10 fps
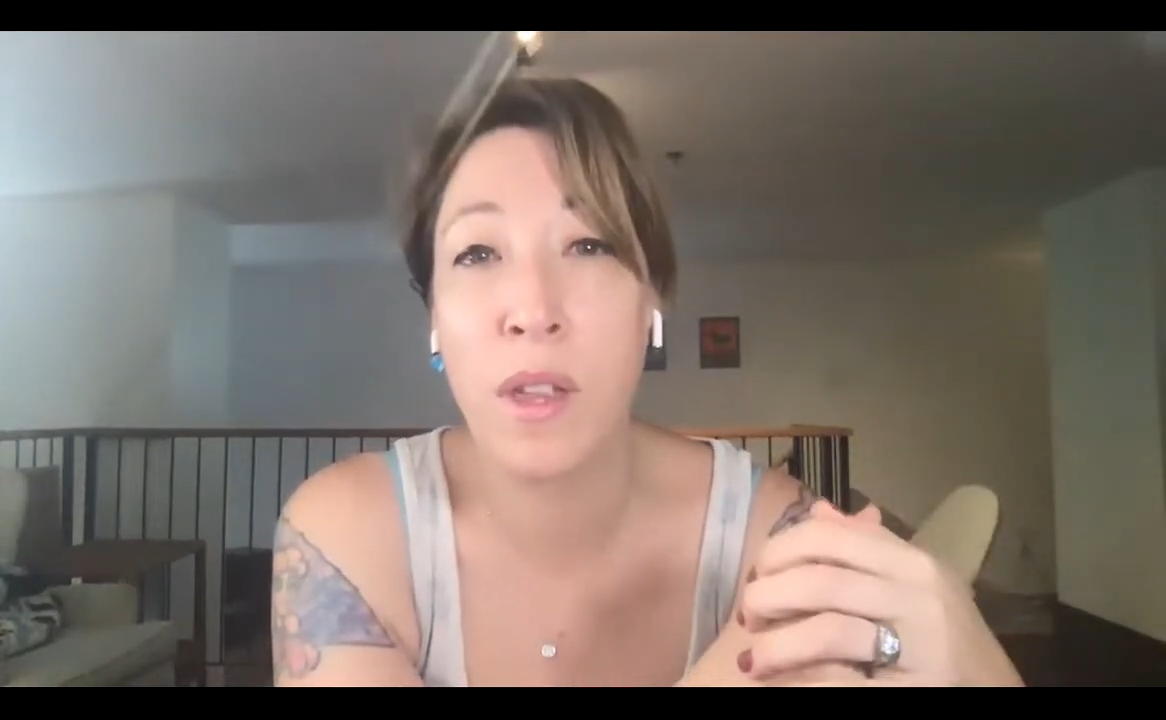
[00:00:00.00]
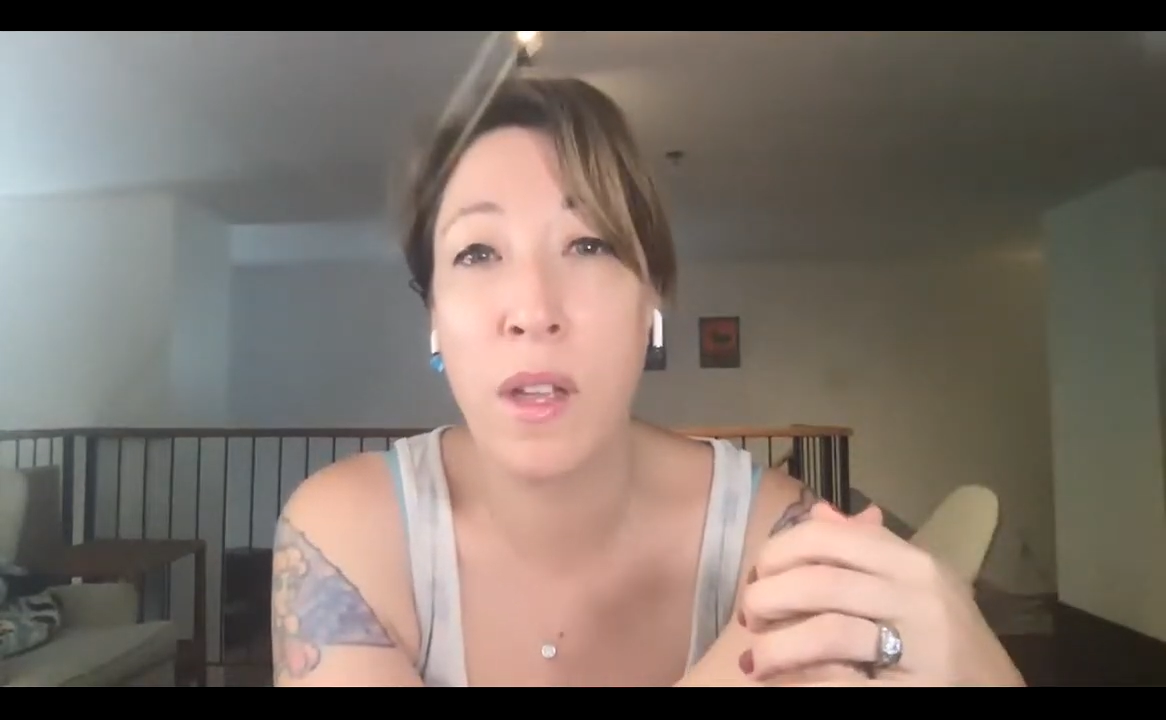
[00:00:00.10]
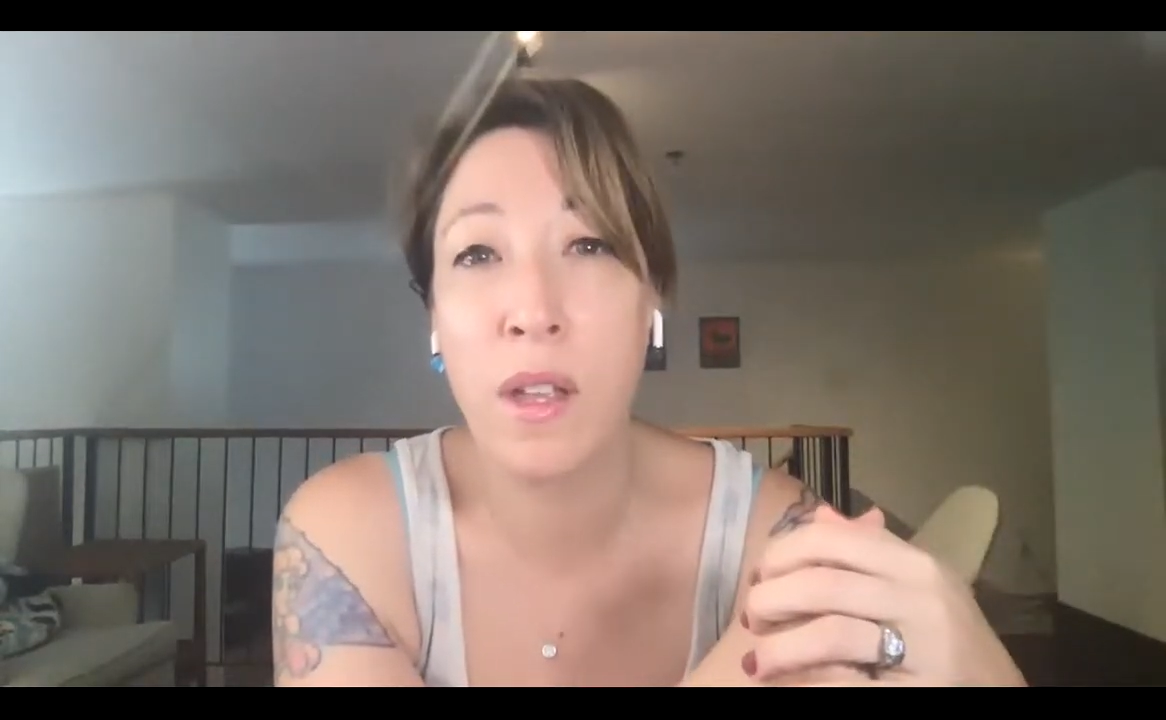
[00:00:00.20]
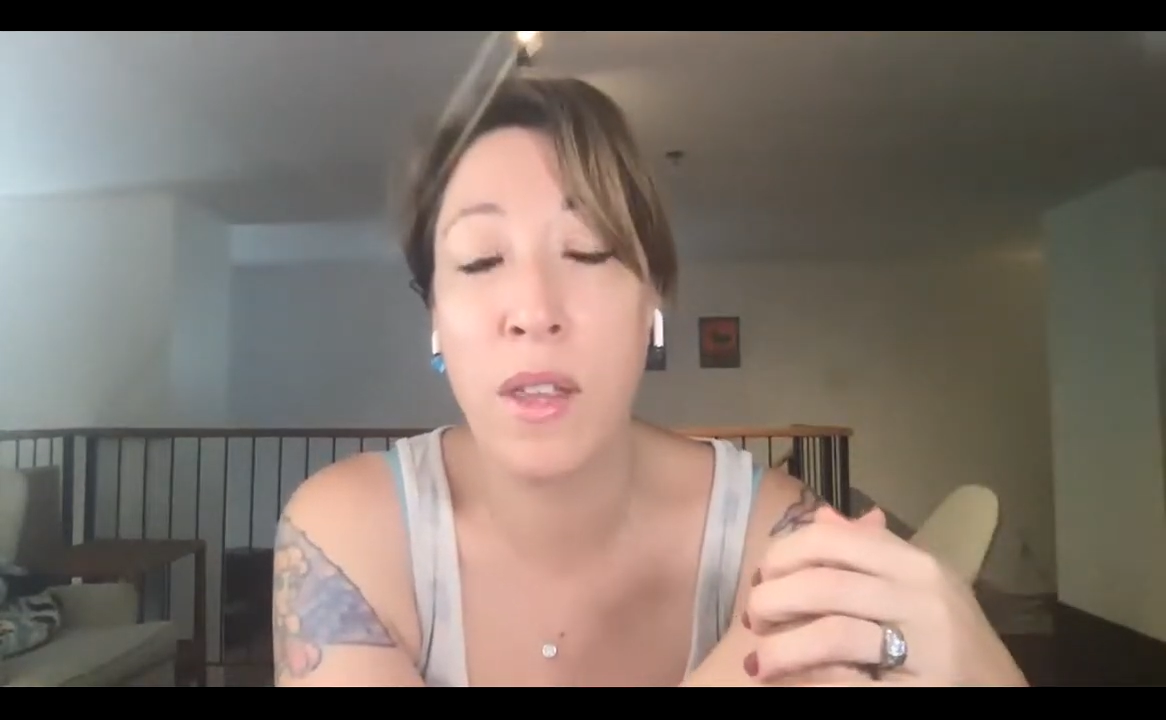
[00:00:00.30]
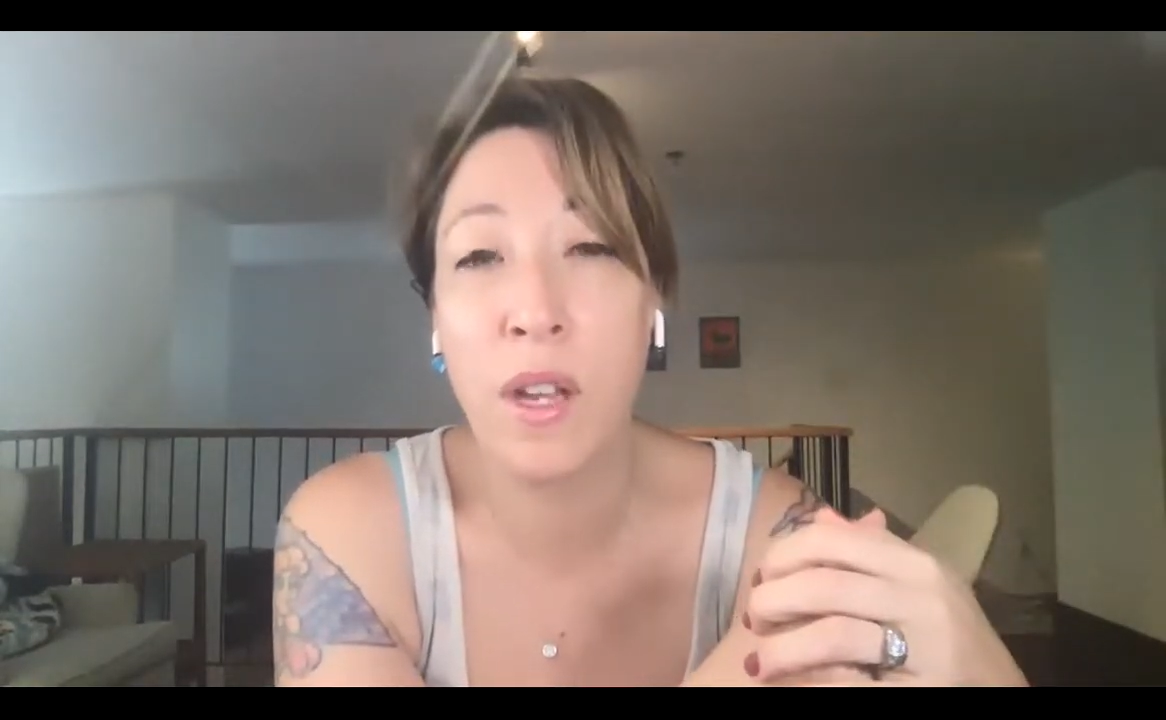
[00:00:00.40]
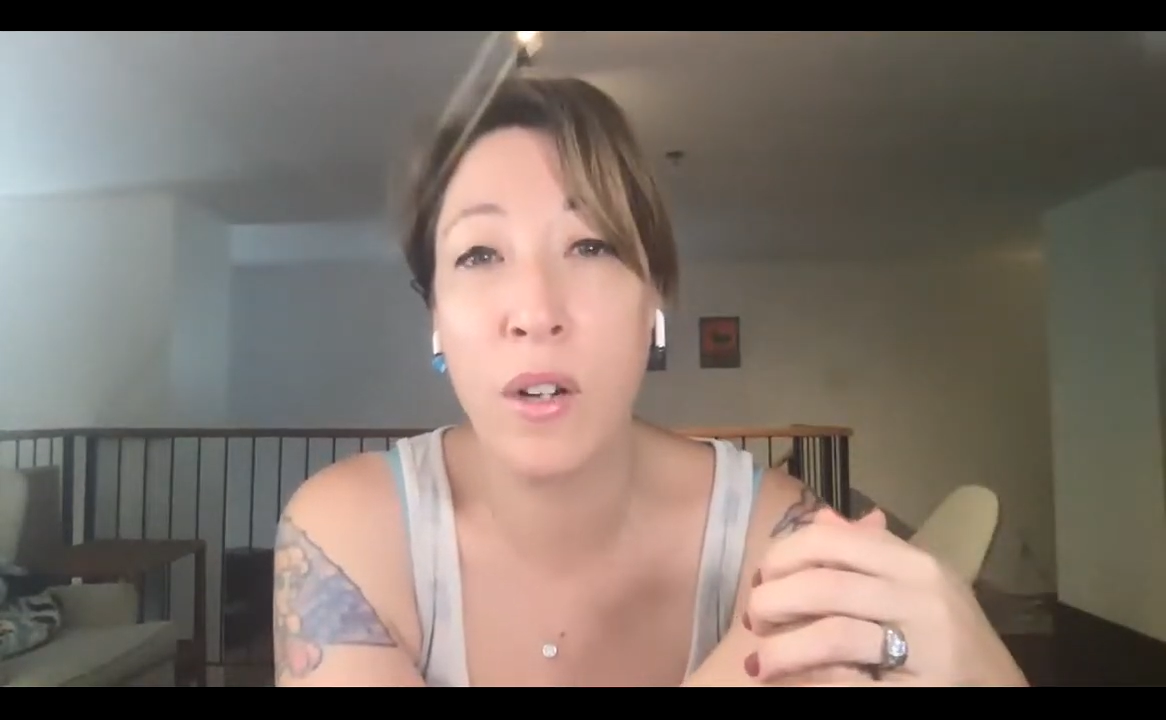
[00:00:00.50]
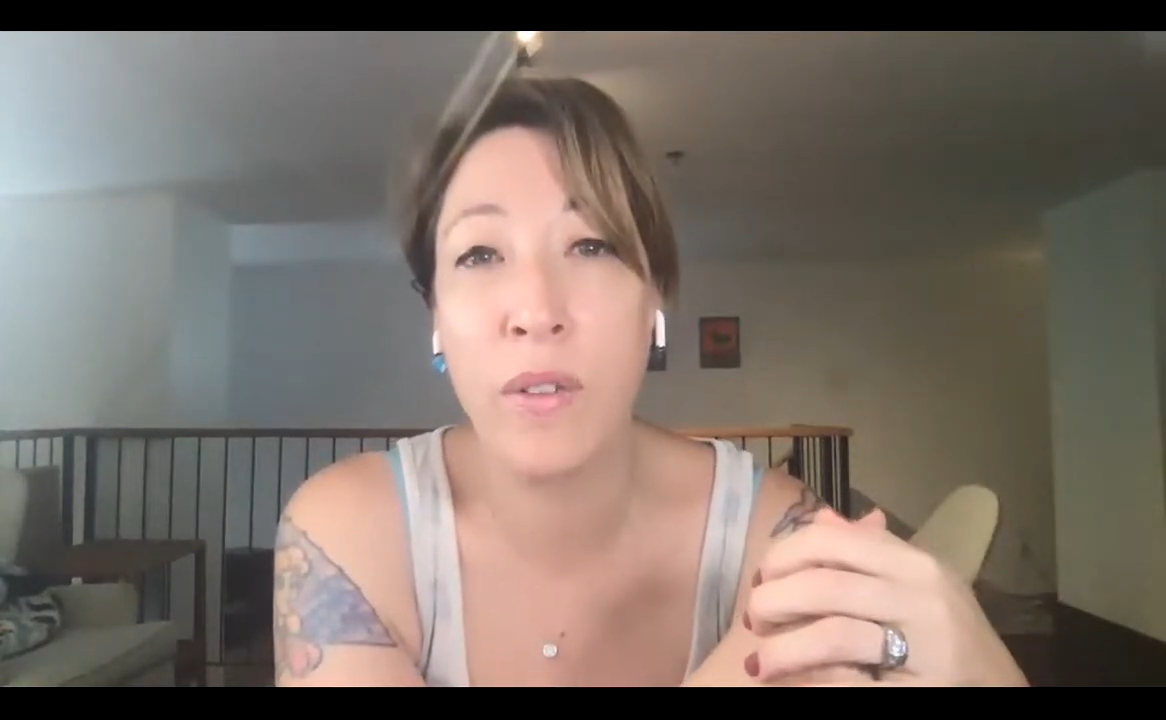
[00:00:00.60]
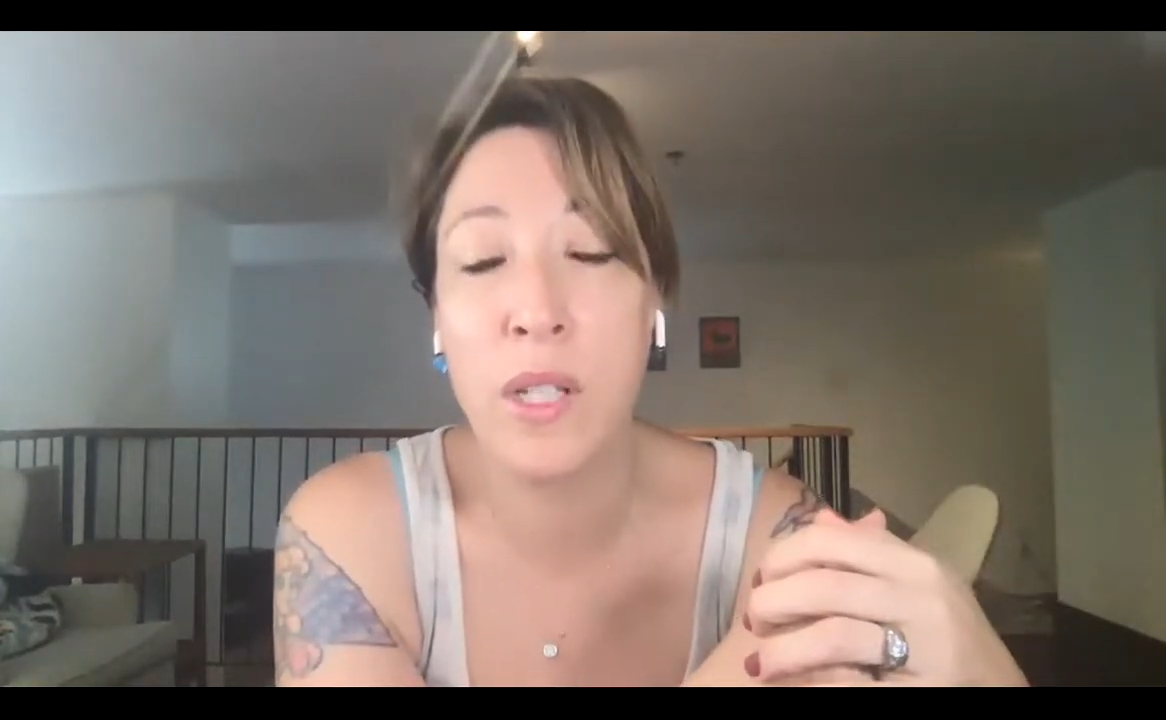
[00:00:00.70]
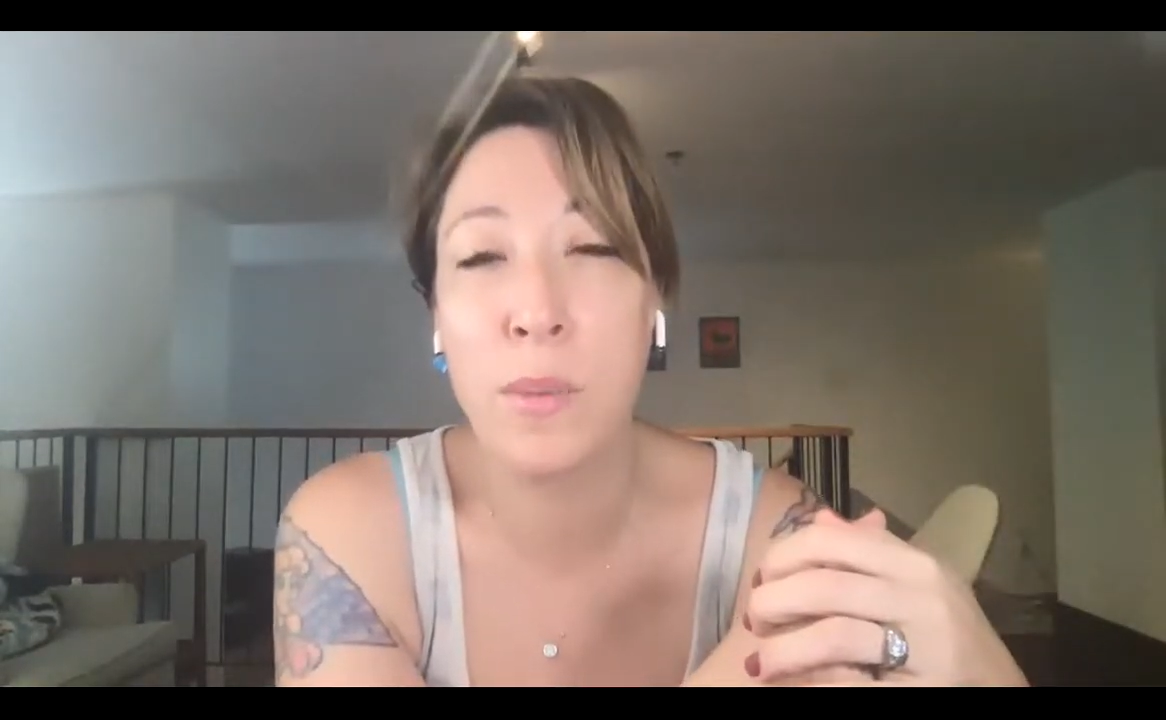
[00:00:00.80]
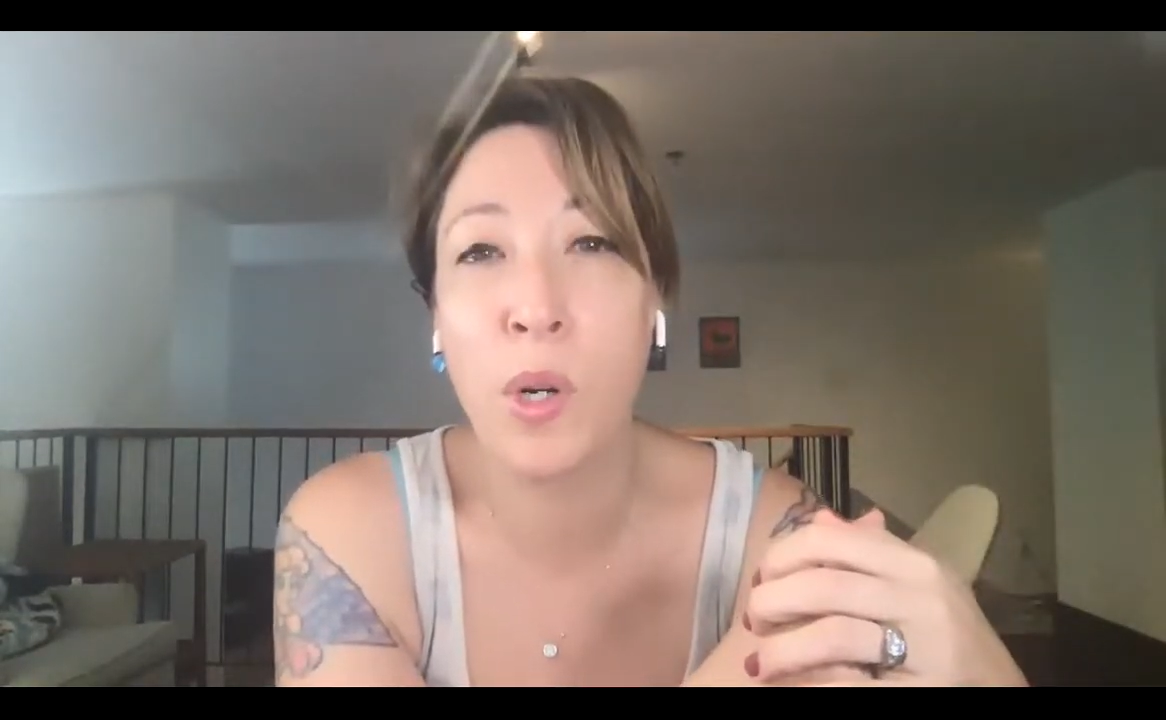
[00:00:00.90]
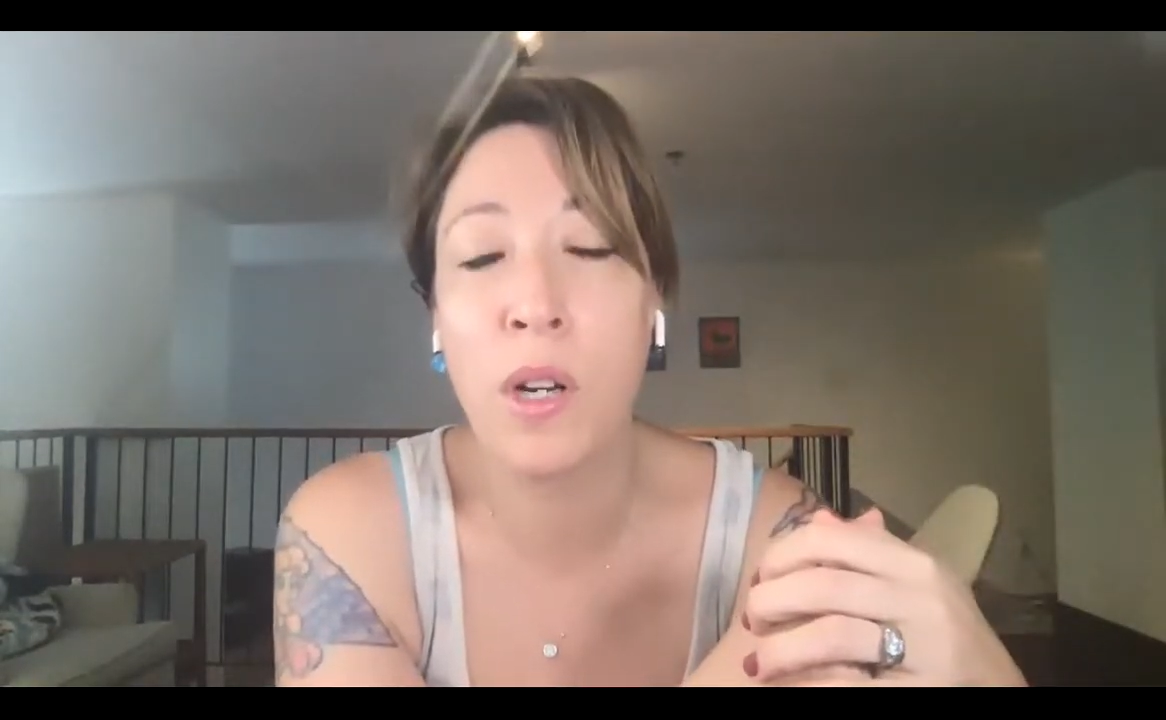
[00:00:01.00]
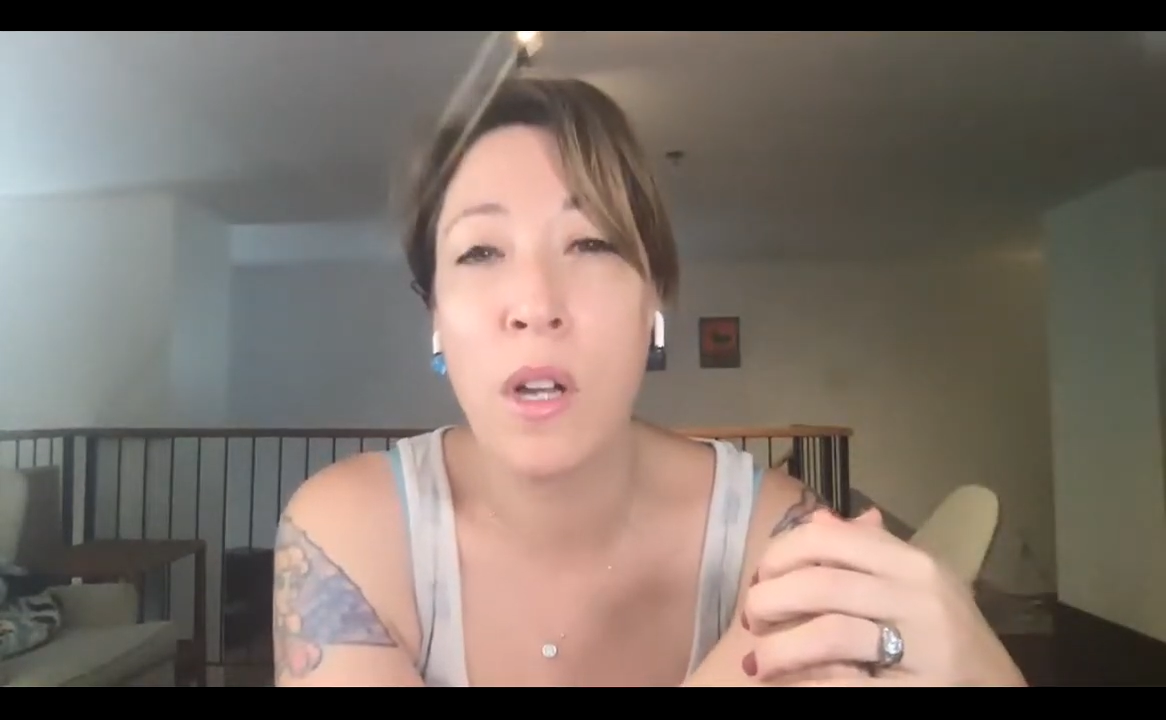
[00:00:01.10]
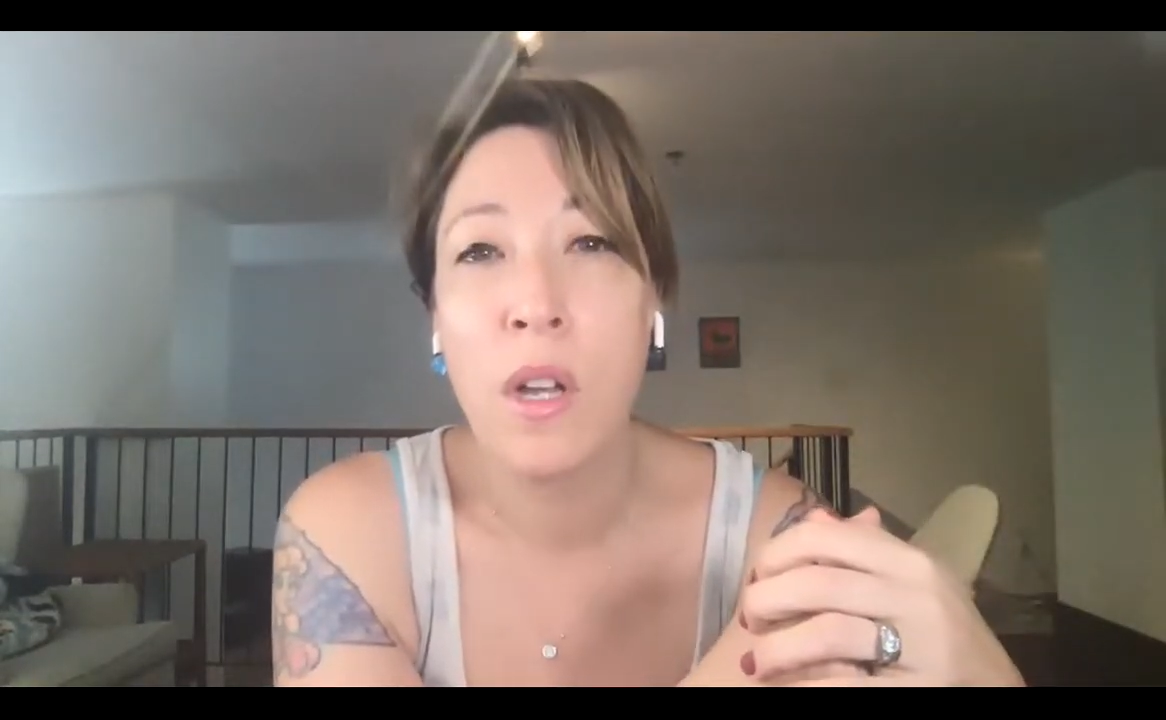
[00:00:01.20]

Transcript: the interface more.